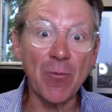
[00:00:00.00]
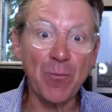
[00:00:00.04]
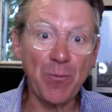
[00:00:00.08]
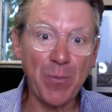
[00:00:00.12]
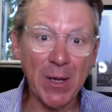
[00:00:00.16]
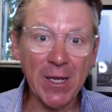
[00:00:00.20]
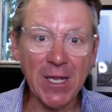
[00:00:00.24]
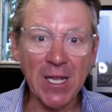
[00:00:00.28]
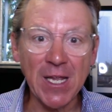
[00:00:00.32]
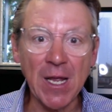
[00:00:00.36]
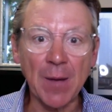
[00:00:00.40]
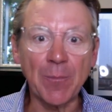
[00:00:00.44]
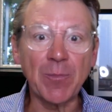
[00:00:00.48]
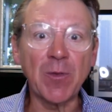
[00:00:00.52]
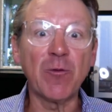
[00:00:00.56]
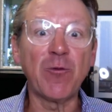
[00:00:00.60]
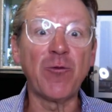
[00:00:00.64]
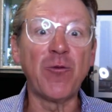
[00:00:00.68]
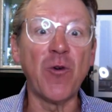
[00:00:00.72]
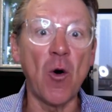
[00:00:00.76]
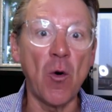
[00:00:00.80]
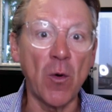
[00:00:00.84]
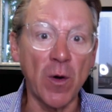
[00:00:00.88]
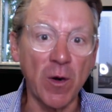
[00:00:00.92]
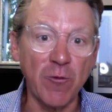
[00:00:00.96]
picking up the
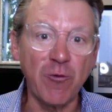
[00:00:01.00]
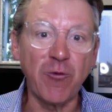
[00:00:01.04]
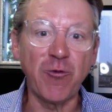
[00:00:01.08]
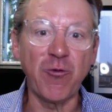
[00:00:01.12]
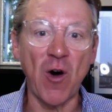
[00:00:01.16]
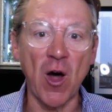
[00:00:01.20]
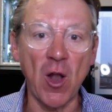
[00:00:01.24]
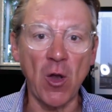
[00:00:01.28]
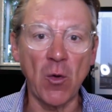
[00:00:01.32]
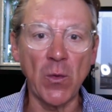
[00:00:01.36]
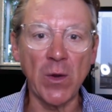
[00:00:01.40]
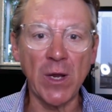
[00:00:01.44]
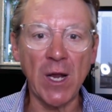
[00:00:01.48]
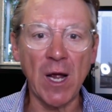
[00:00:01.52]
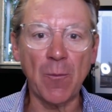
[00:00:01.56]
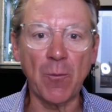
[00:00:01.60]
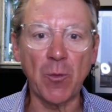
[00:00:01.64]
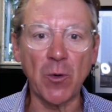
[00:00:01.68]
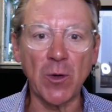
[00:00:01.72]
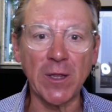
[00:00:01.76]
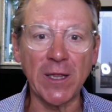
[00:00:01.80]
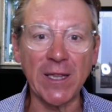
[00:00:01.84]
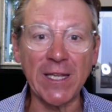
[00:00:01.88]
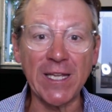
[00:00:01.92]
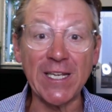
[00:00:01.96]
phone, and following up
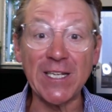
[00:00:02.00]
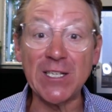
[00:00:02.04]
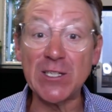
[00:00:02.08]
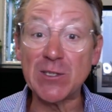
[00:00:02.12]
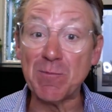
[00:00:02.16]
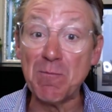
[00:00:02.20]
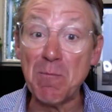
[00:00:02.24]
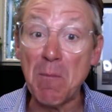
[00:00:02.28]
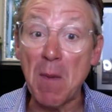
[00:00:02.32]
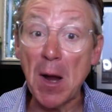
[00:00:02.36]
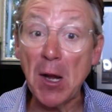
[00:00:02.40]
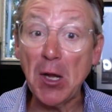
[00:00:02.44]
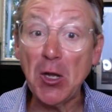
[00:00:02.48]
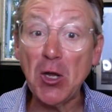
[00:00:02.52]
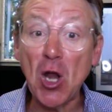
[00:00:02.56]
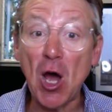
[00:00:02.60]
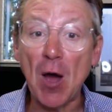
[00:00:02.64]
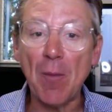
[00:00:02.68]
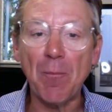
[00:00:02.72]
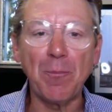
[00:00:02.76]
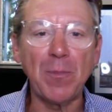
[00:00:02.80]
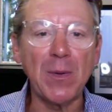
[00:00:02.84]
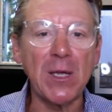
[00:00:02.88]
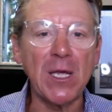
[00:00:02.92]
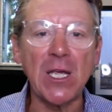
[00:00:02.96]
with leads might
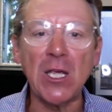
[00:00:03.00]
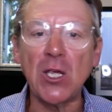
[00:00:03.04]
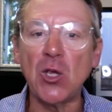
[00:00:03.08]
not be